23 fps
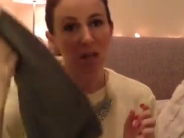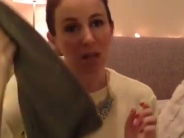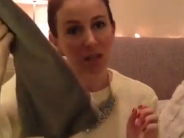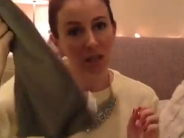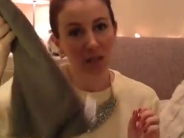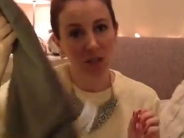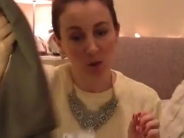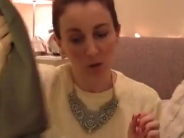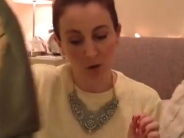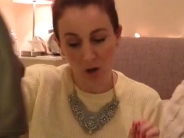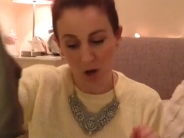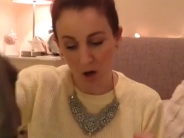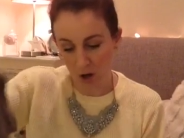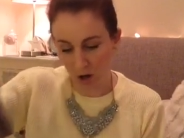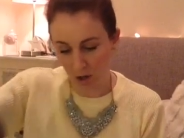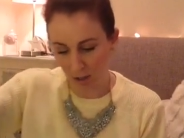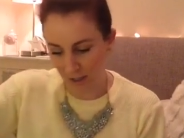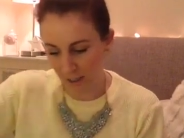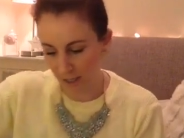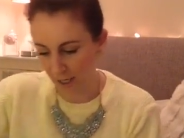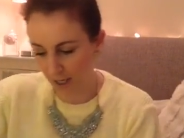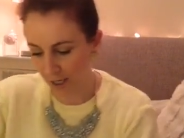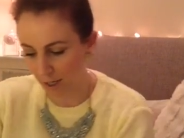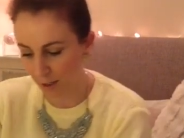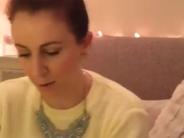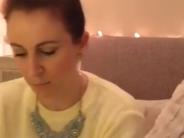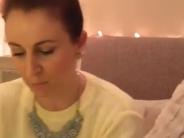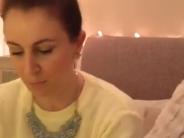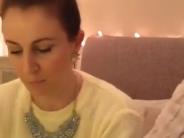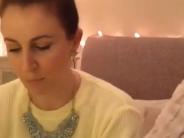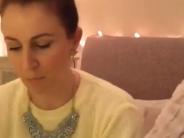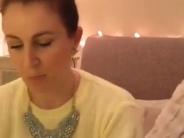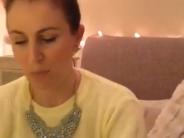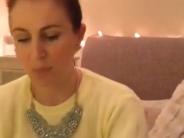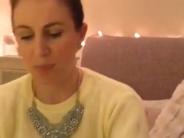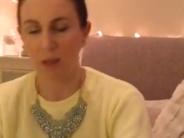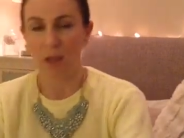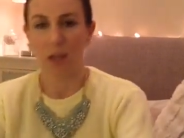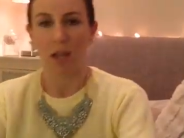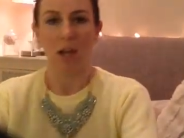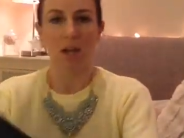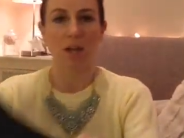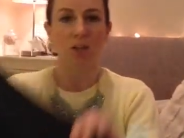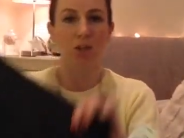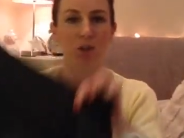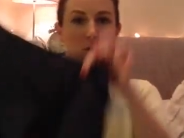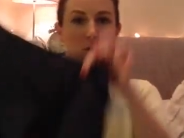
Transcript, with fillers: So khaki and a